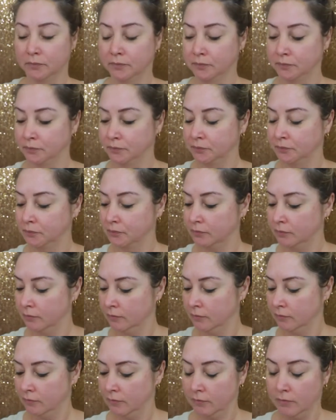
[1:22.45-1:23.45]

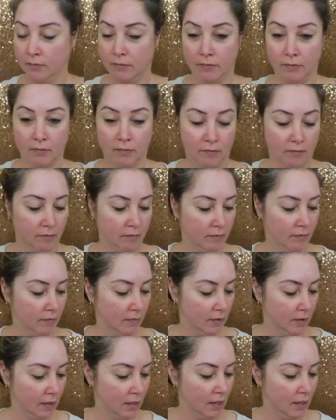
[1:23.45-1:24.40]
Nobody speaks.